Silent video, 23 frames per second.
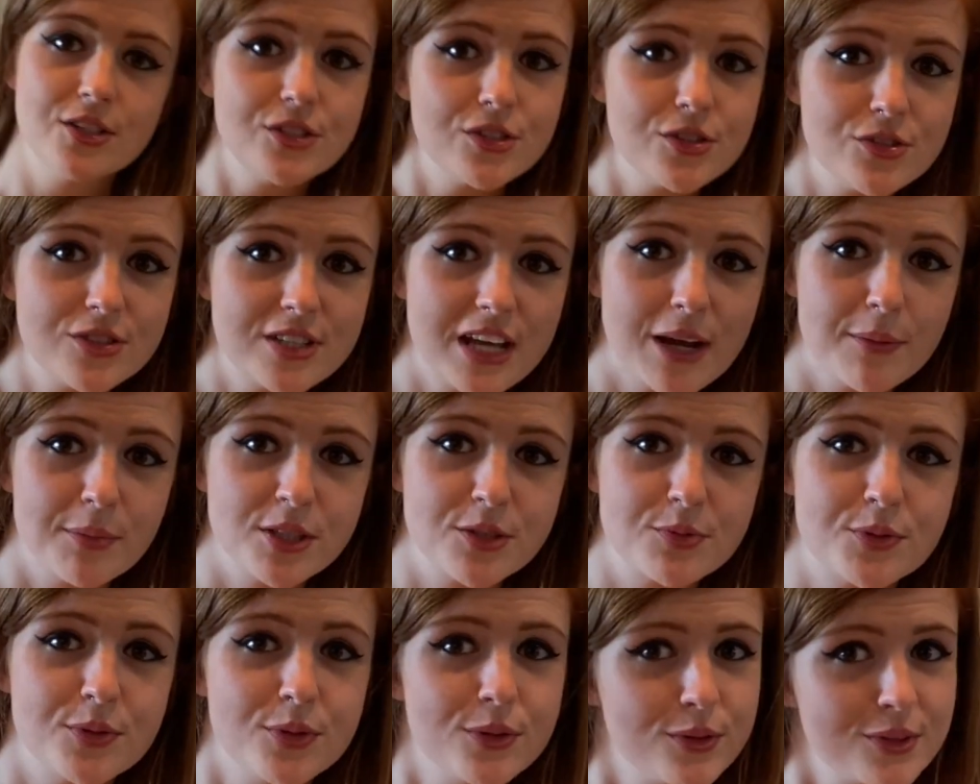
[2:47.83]
2
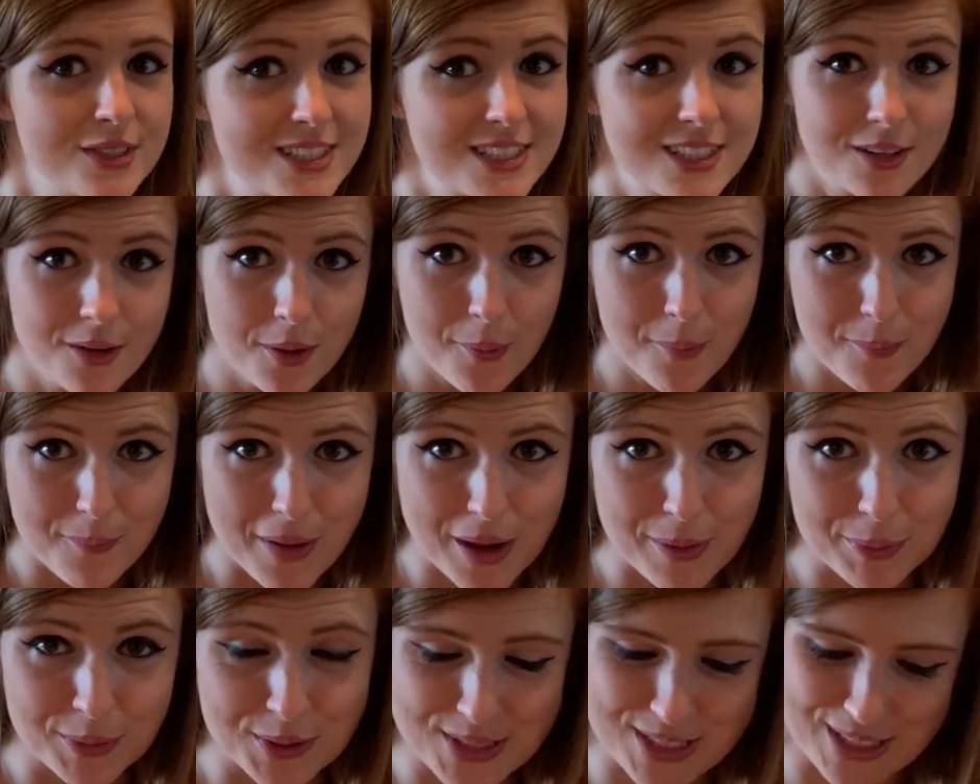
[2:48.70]
tablespoons
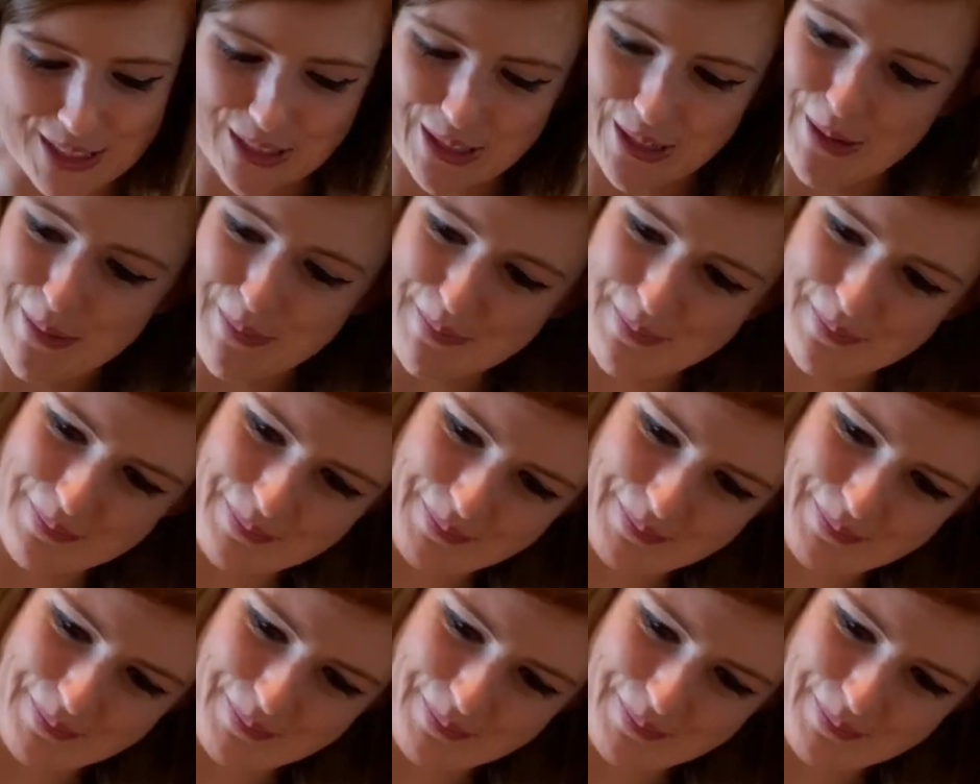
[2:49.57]
maple syrup.